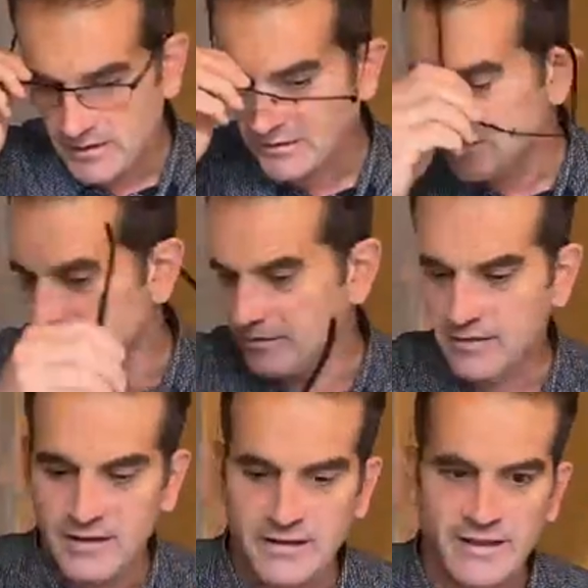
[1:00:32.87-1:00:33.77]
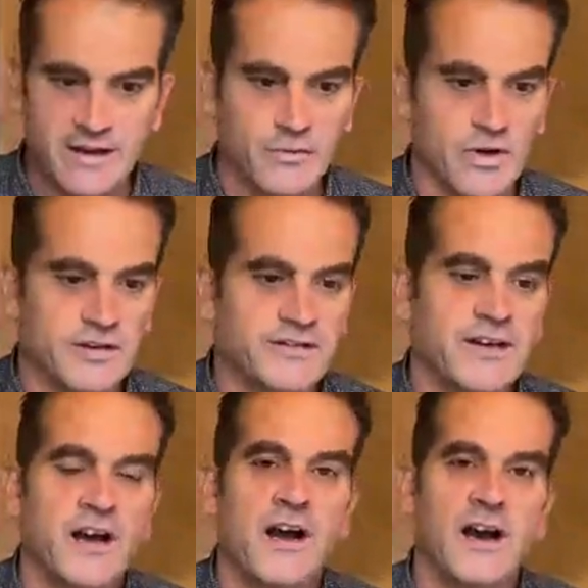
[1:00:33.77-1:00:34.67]
So that was
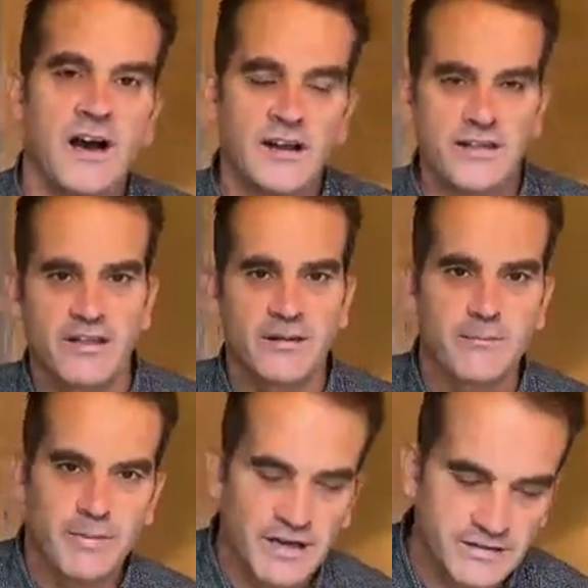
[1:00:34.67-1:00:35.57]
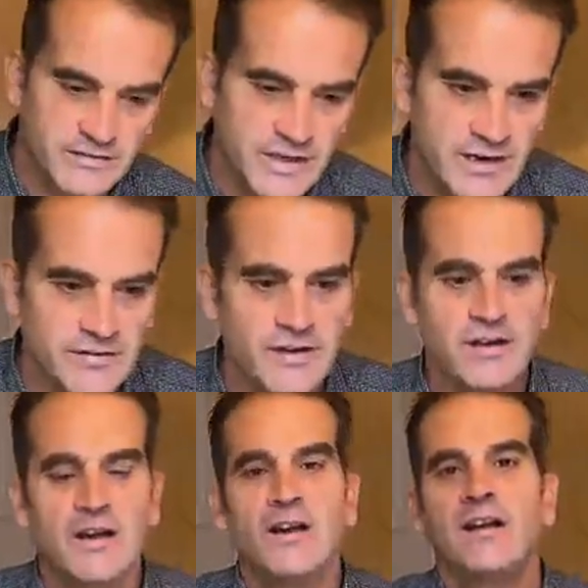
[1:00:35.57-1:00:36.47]
Arthur the bus
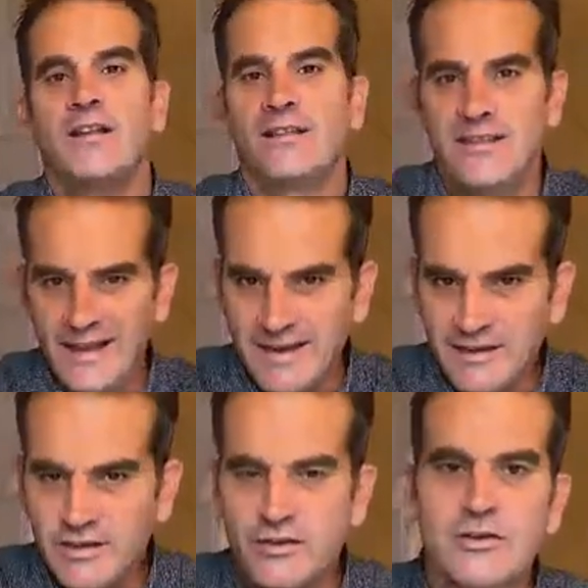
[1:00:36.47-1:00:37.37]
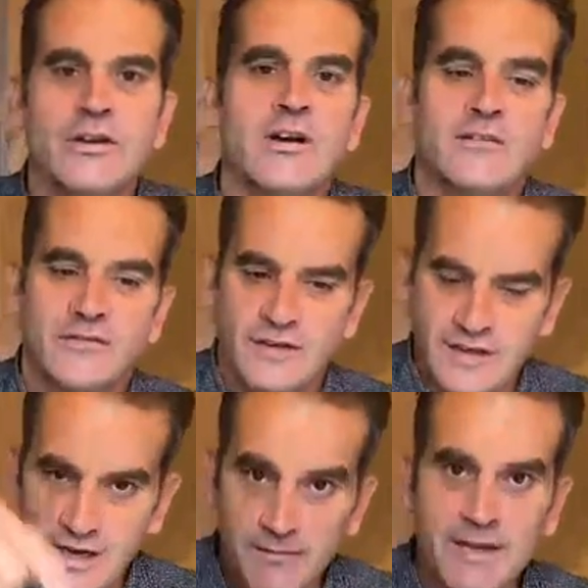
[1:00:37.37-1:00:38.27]
driver. Thank you for
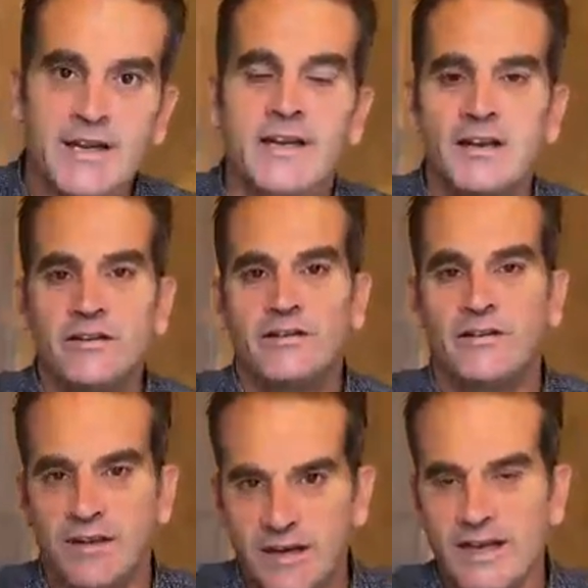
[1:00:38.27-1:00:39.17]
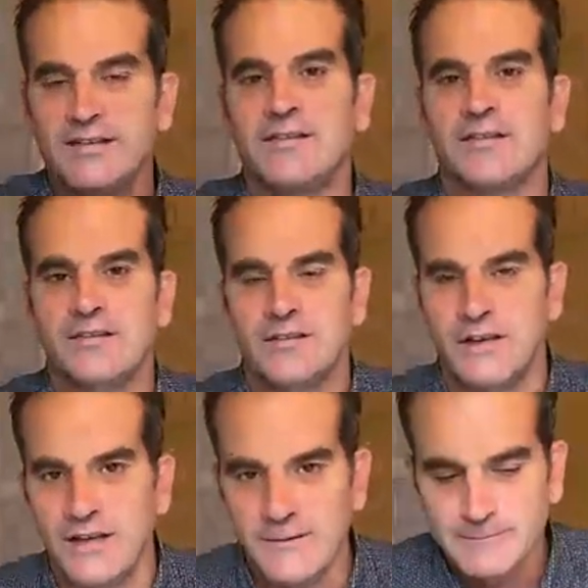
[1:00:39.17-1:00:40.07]
coming to the lesson
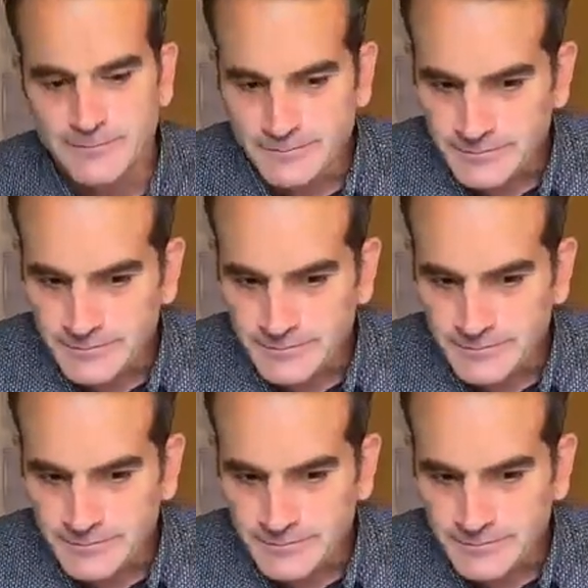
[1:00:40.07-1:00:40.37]
today.